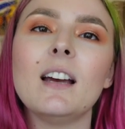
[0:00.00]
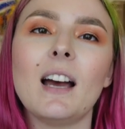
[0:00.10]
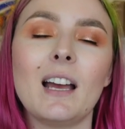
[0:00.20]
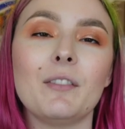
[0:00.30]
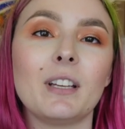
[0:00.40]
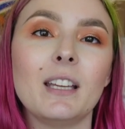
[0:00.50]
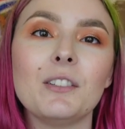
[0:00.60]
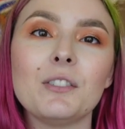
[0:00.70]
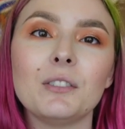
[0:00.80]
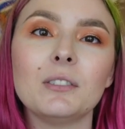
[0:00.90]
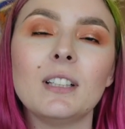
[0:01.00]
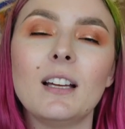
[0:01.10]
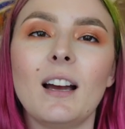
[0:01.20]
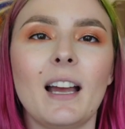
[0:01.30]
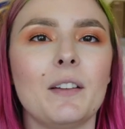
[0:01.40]
I have a Kindle,
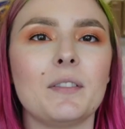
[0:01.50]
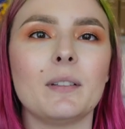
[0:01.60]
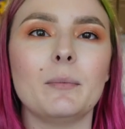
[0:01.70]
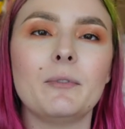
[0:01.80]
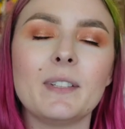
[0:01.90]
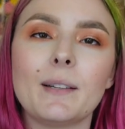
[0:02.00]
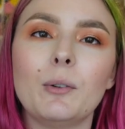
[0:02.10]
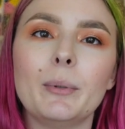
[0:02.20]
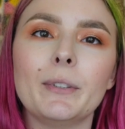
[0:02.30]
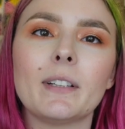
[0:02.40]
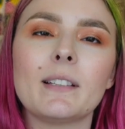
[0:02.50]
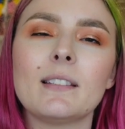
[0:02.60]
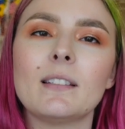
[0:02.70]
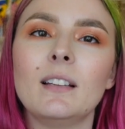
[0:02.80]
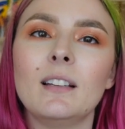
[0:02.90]
I have some physical books.